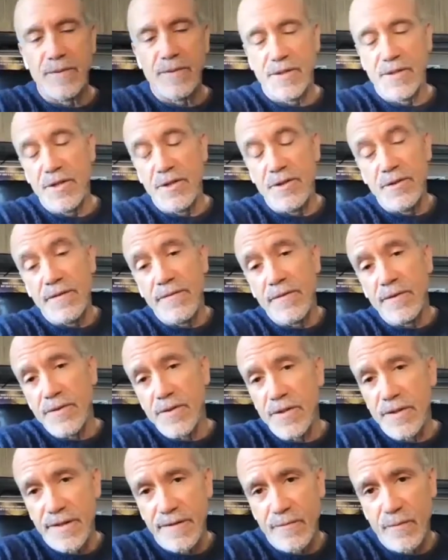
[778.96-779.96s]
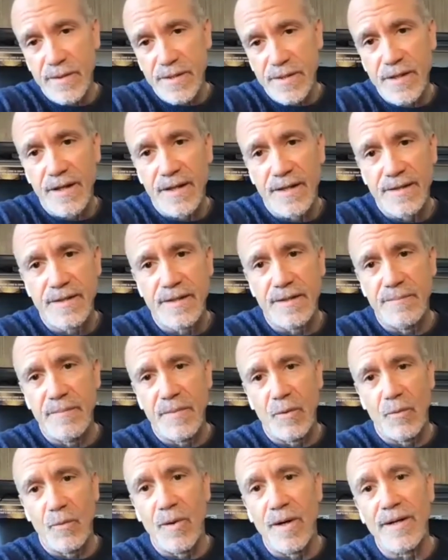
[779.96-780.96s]
was the University of Wisconsin
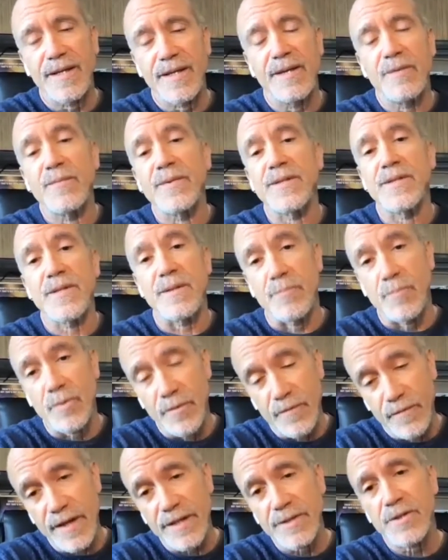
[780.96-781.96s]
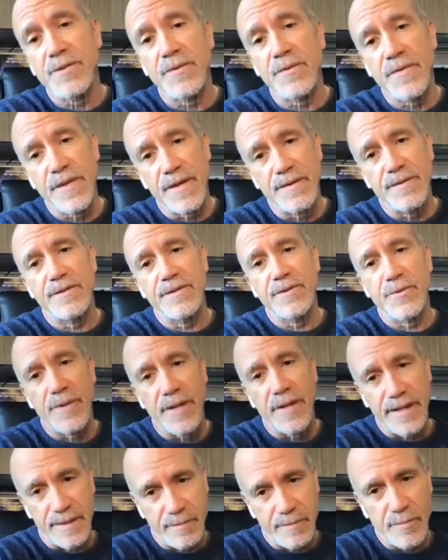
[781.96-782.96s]
Milwaukee. It was the Professional Theater
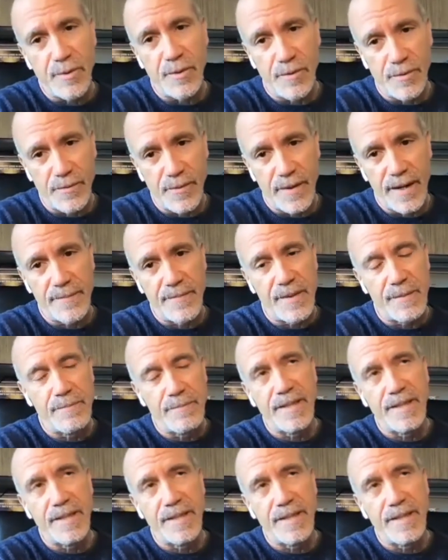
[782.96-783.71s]
Training Program, the